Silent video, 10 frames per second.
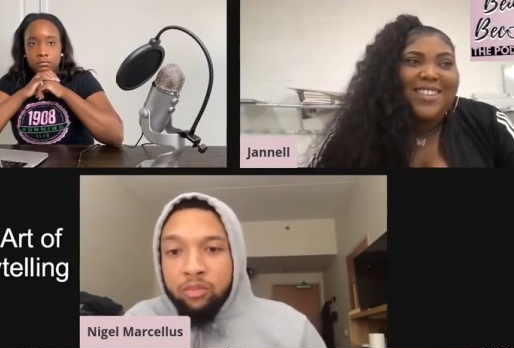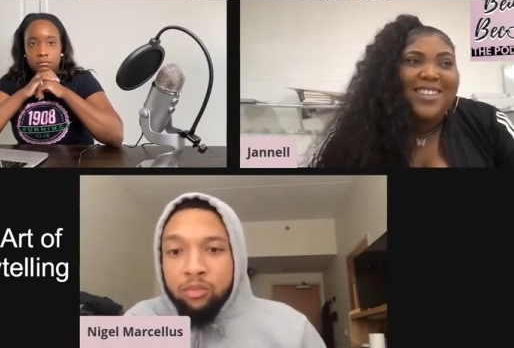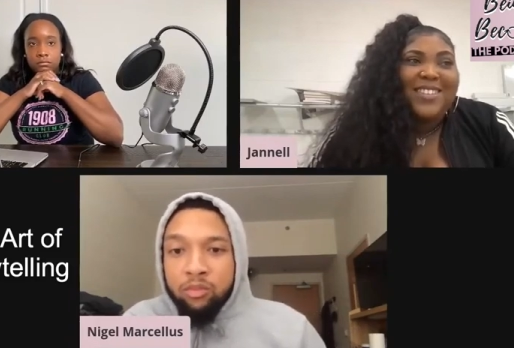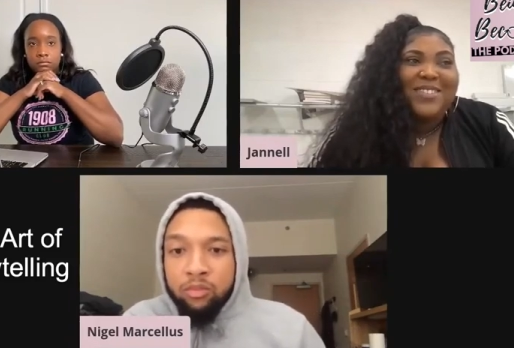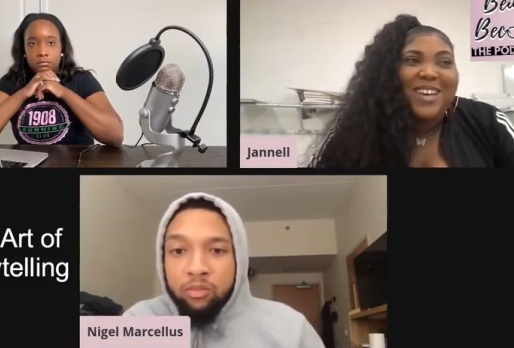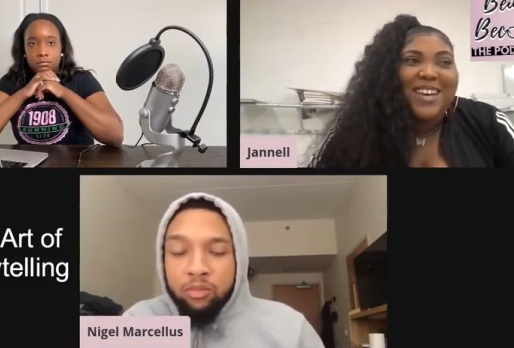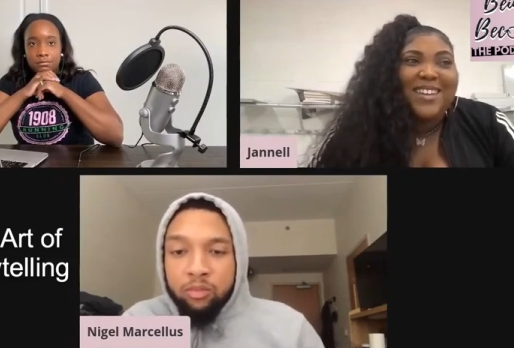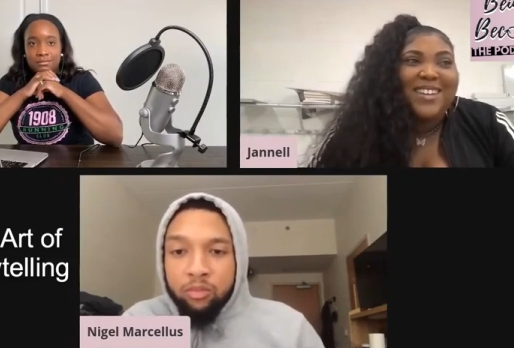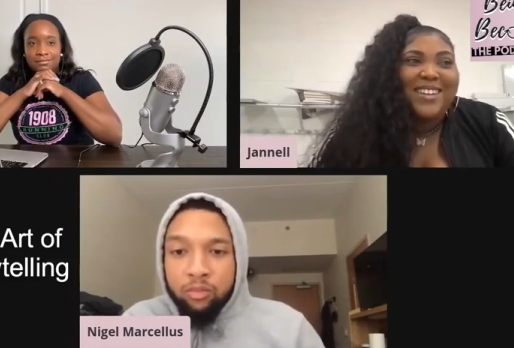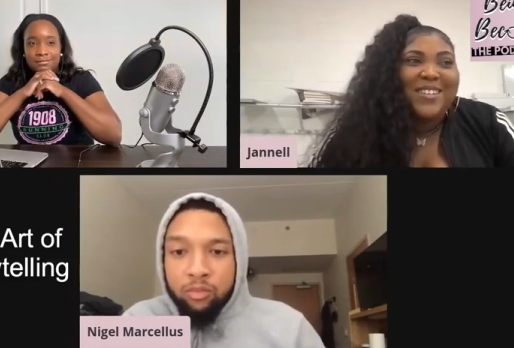Speaker 1: you
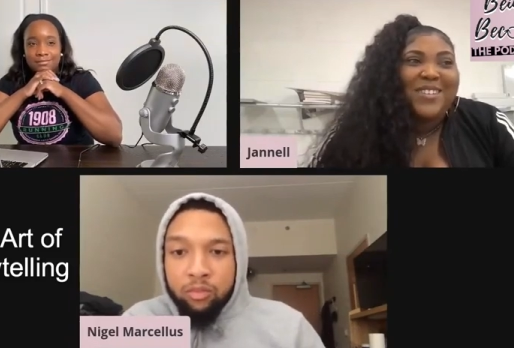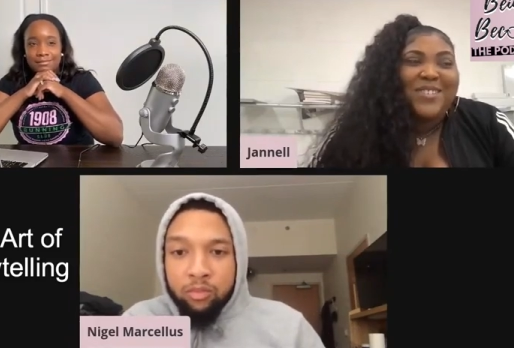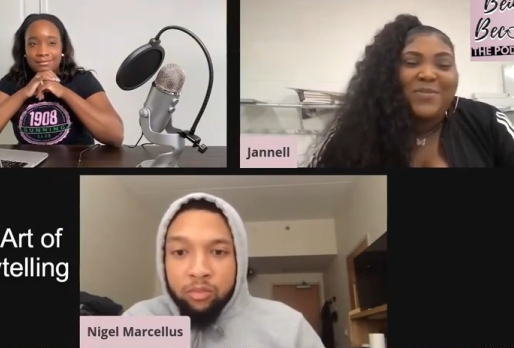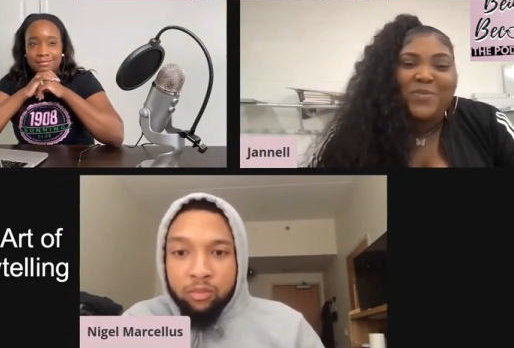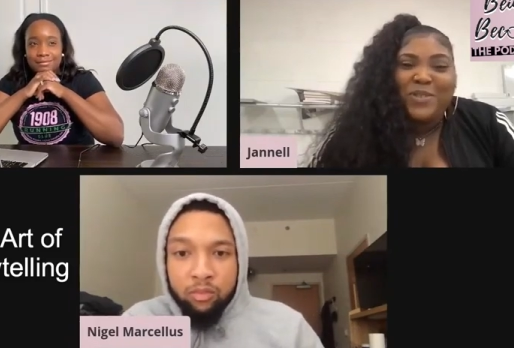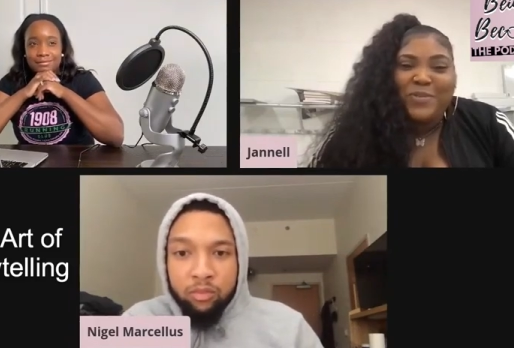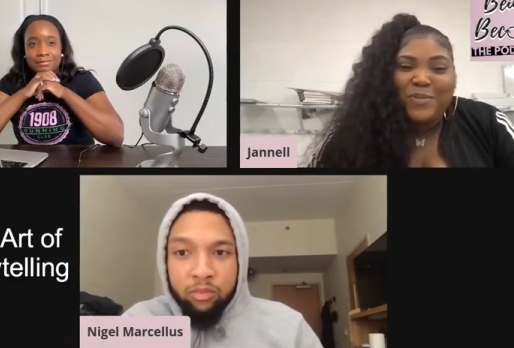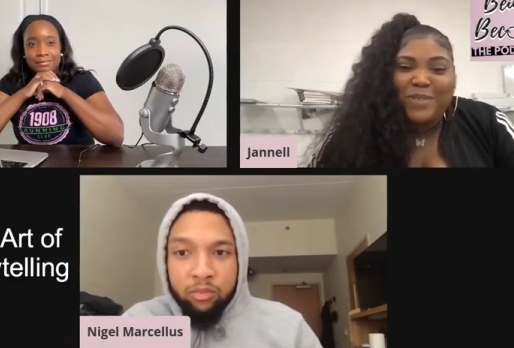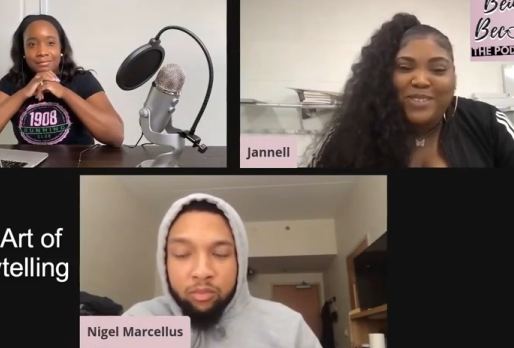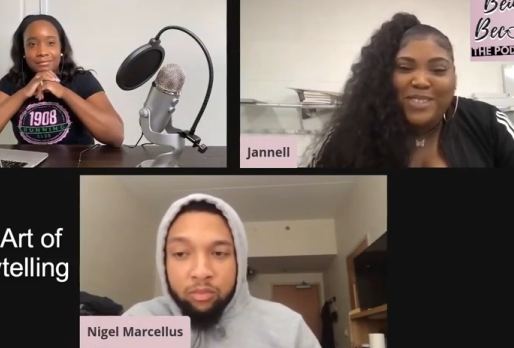kind of learn from
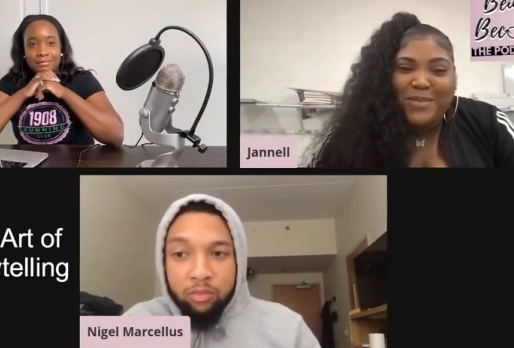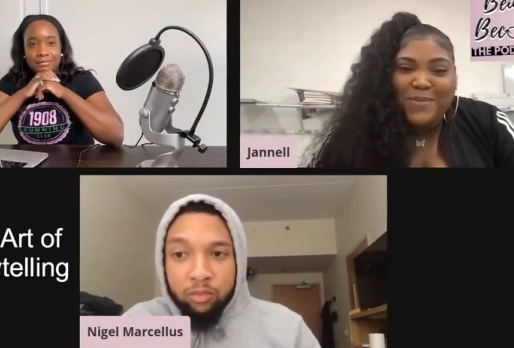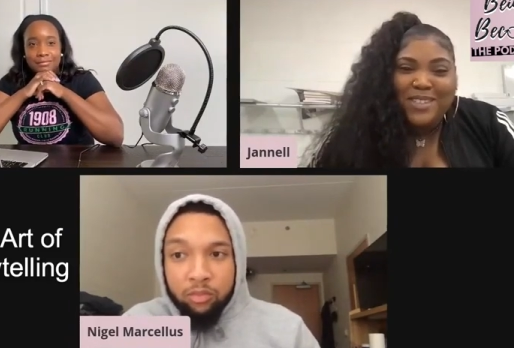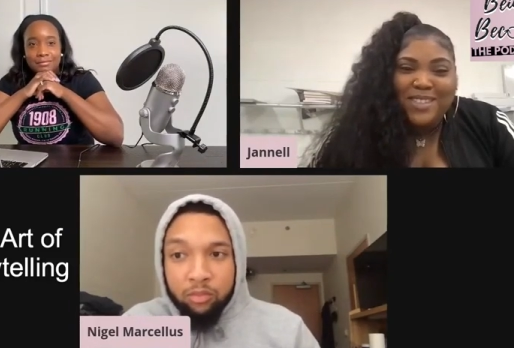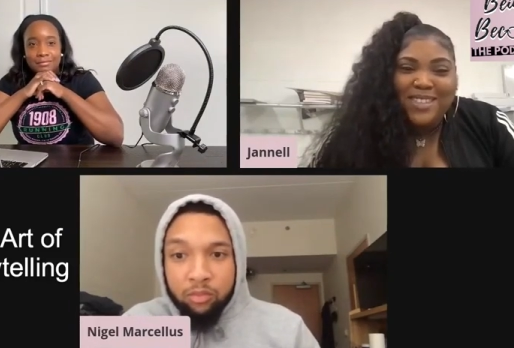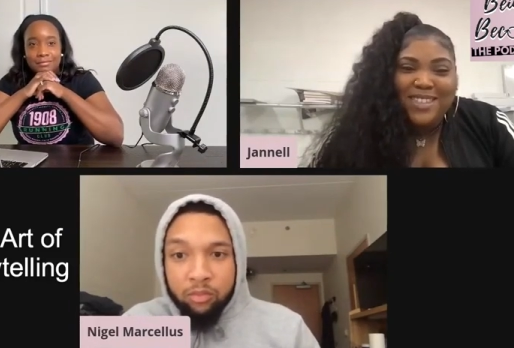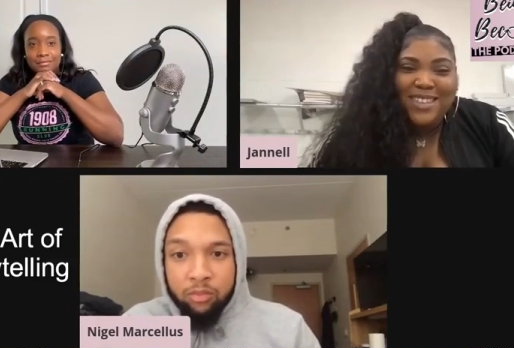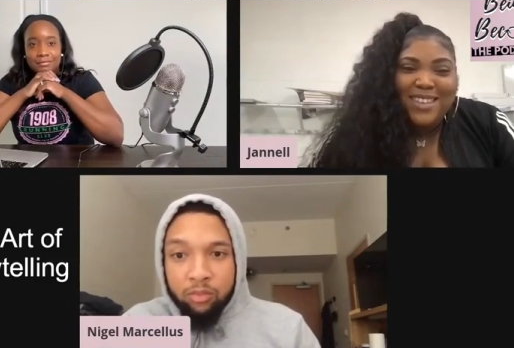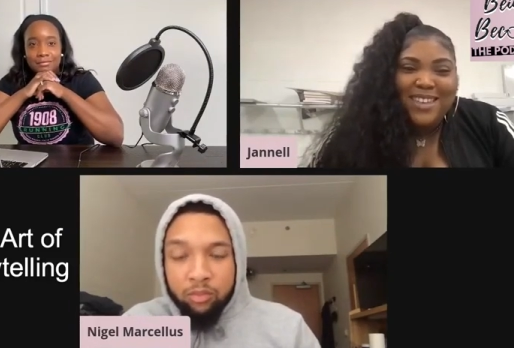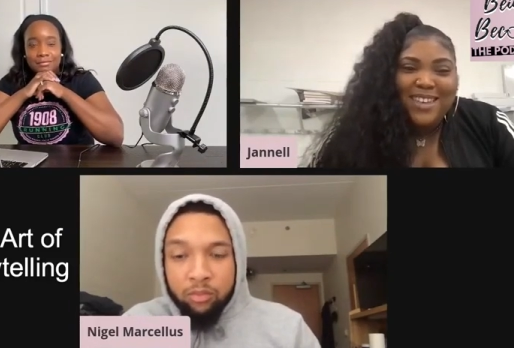from your siblings,
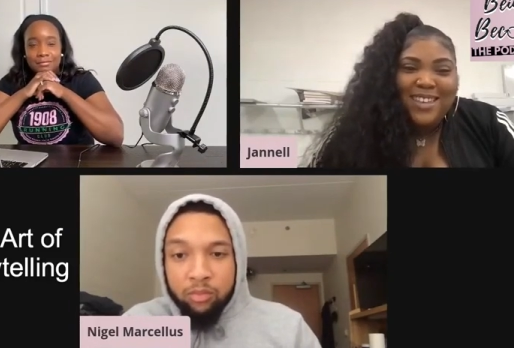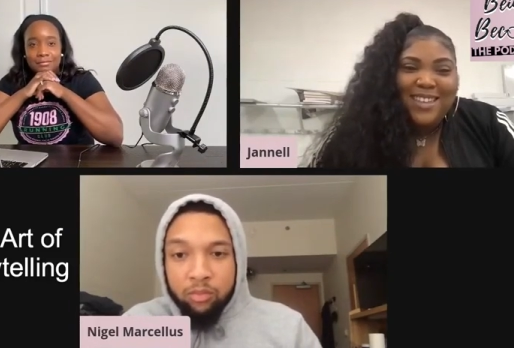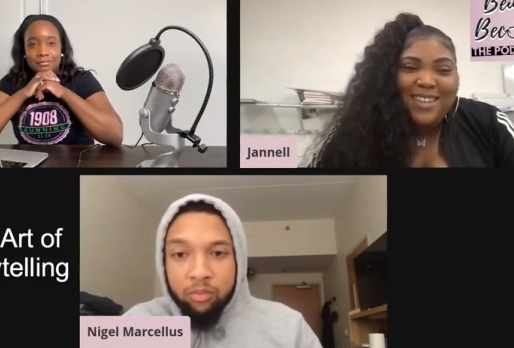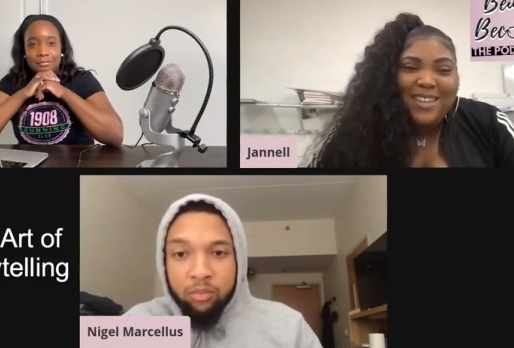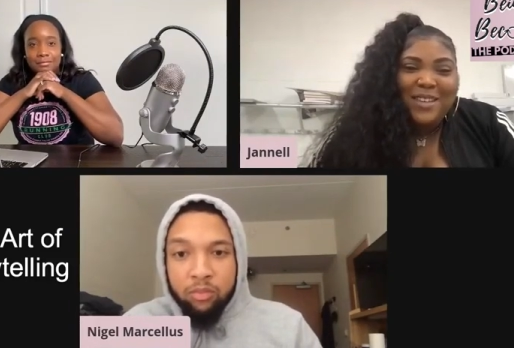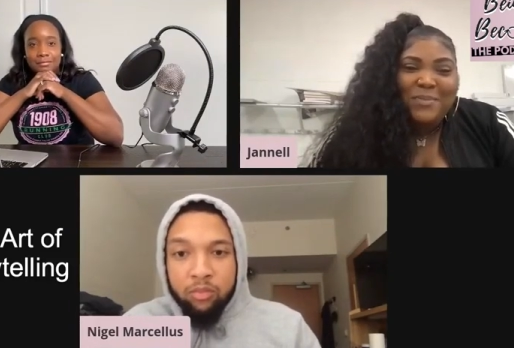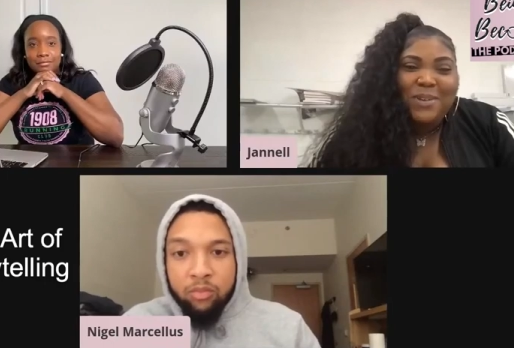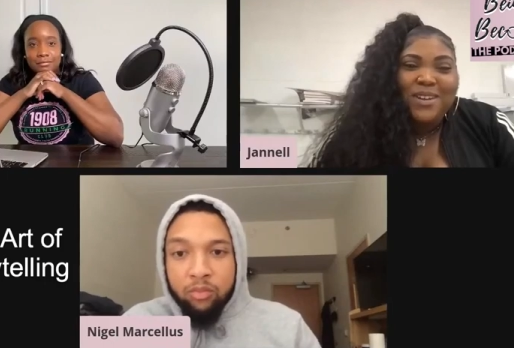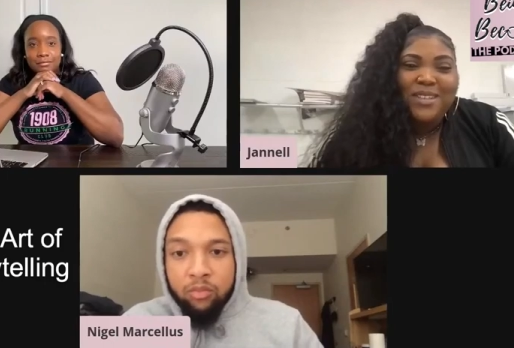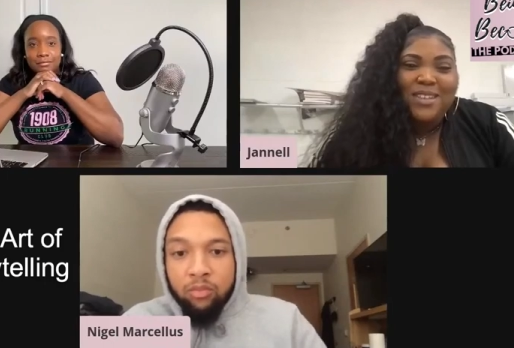and then your
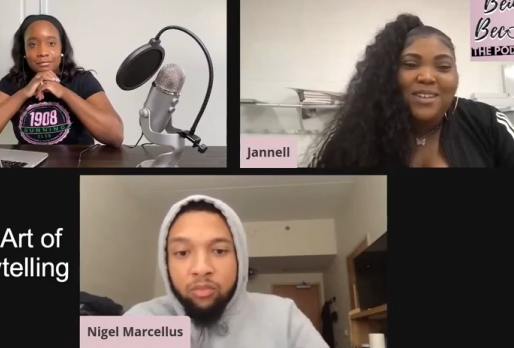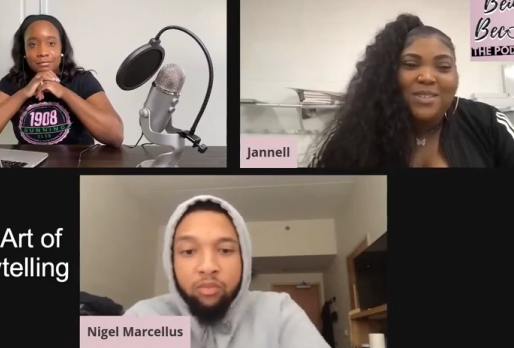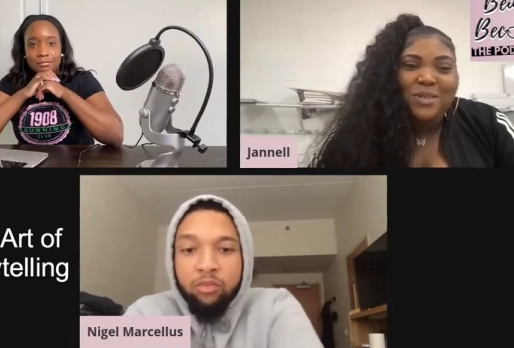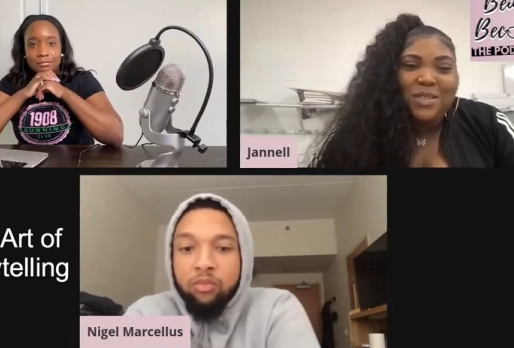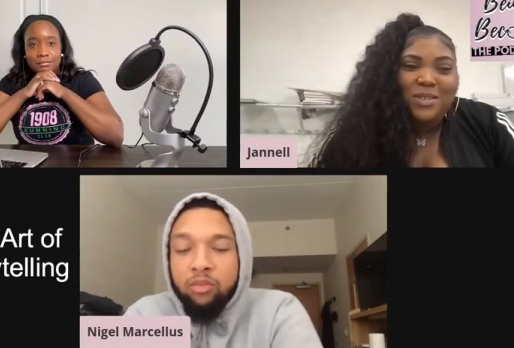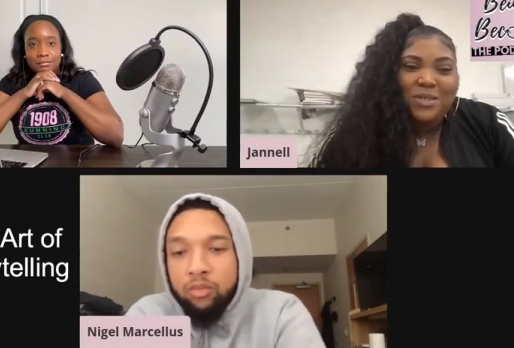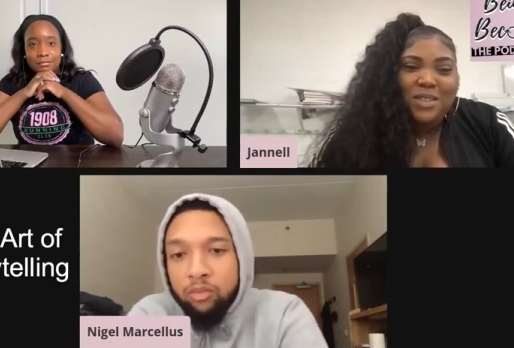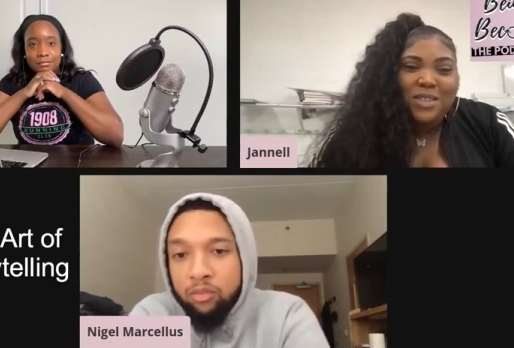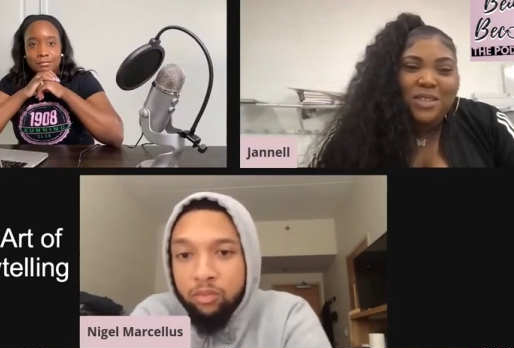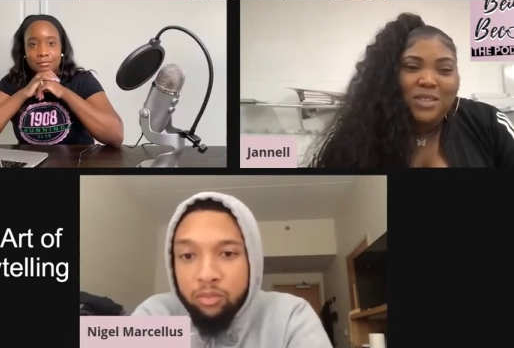parents also teach you
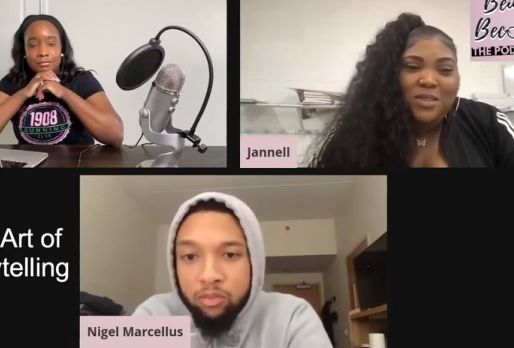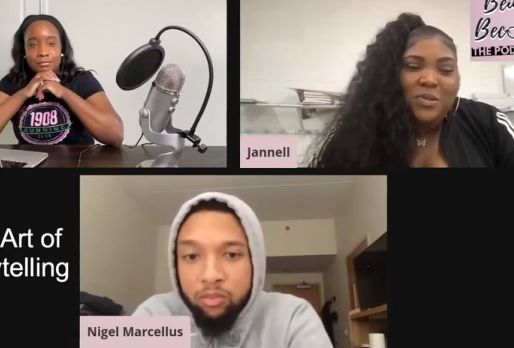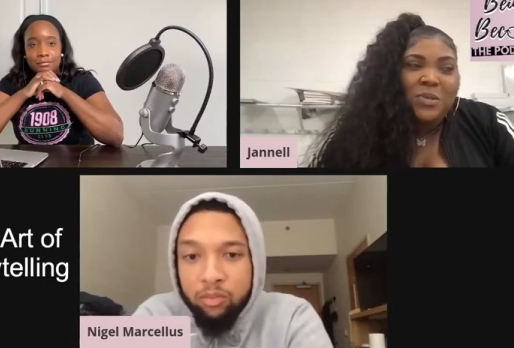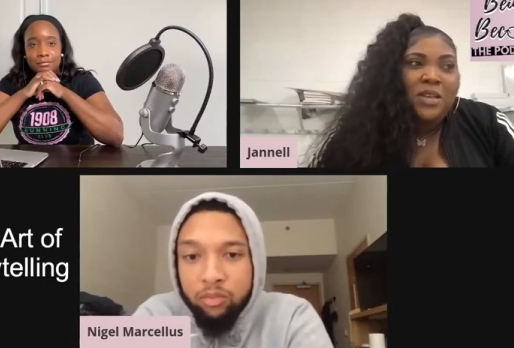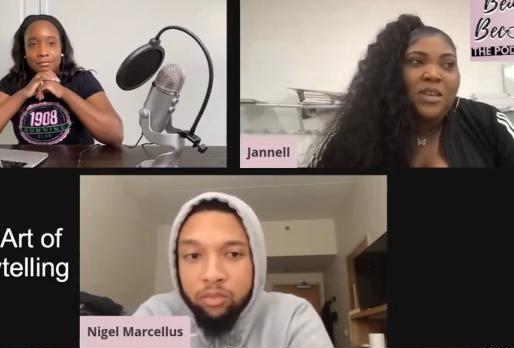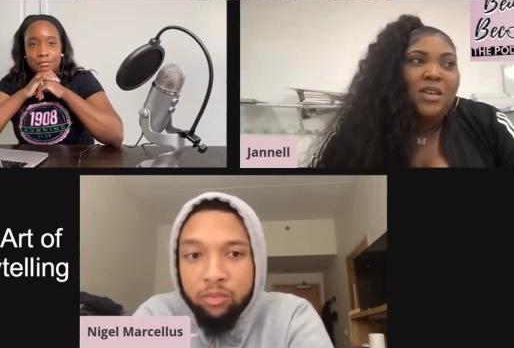things too.